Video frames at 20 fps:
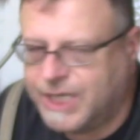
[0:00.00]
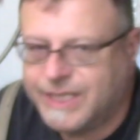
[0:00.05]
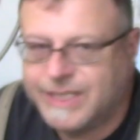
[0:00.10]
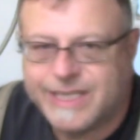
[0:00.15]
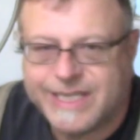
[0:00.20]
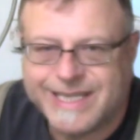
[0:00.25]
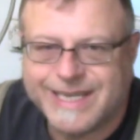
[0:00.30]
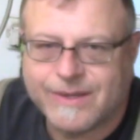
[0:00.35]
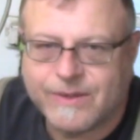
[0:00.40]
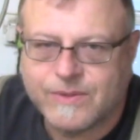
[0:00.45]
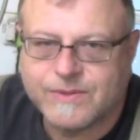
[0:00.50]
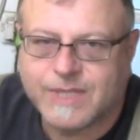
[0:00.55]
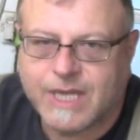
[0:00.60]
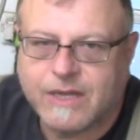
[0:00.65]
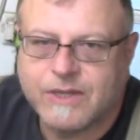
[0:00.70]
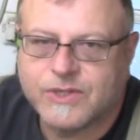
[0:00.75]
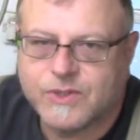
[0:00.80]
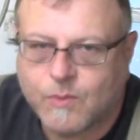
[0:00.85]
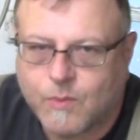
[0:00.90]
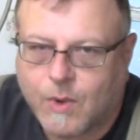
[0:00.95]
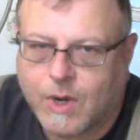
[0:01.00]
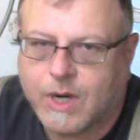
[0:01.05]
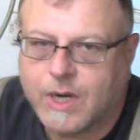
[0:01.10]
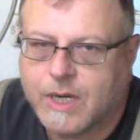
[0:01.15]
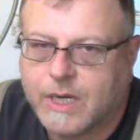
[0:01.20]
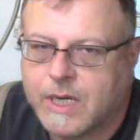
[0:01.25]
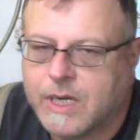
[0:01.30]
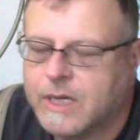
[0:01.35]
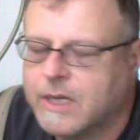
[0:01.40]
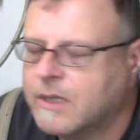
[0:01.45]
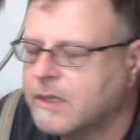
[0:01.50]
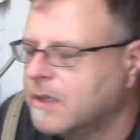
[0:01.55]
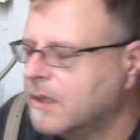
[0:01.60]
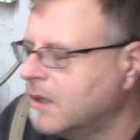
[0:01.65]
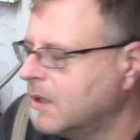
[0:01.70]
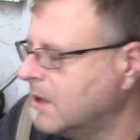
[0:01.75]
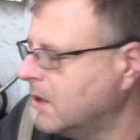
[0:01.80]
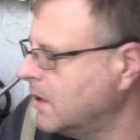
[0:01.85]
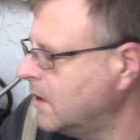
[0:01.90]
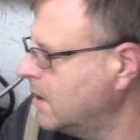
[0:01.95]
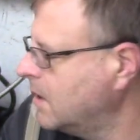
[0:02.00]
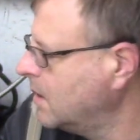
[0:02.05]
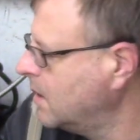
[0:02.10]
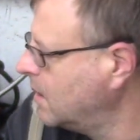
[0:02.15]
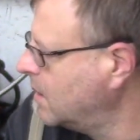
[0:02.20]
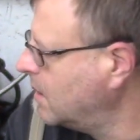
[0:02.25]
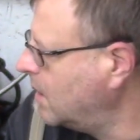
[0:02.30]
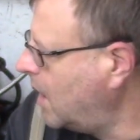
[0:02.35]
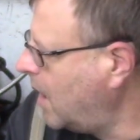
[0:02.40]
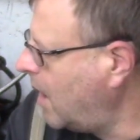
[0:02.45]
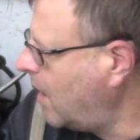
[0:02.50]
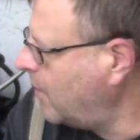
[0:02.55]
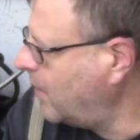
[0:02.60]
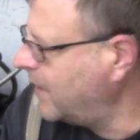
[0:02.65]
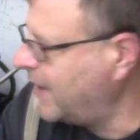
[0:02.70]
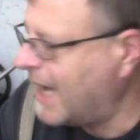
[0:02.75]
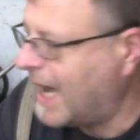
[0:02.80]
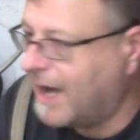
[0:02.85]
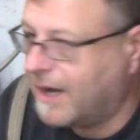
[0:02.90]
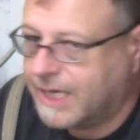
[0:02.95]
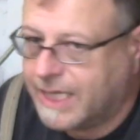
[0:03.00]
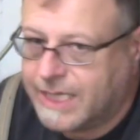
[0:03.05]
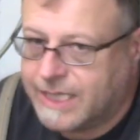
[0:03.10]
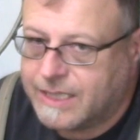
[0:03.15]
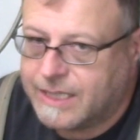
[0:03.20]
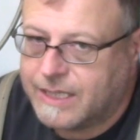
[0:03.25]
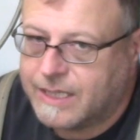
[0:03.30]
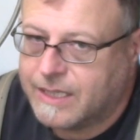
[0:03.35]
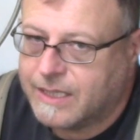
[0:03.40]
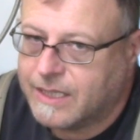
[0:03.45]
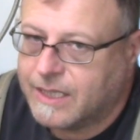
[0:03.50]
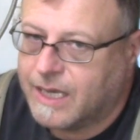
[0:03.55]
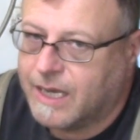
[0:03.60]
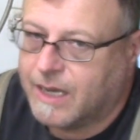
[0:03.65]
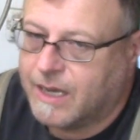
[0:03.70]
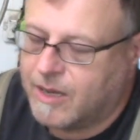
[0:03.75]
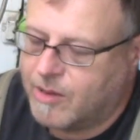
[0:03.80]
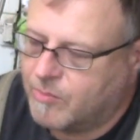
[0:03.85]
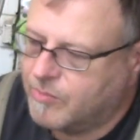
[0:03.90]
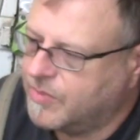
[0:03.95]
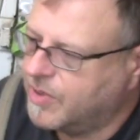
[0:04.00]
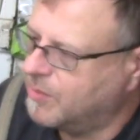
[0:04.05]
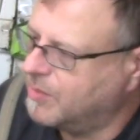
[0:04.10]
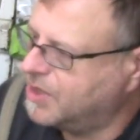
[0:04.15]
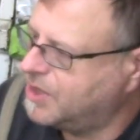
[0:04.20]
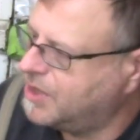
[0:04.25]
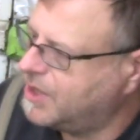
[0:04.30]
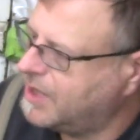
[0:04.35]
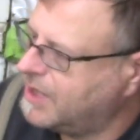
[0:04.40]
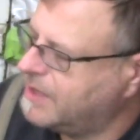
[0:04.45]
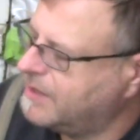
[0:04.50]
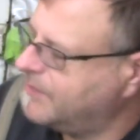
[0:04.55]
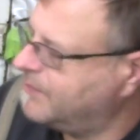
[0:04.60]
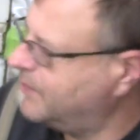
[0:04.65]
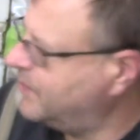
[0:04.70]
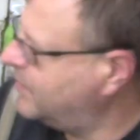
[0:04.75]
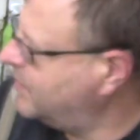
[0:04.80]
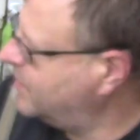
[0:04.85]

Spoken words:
still does work without it. The machine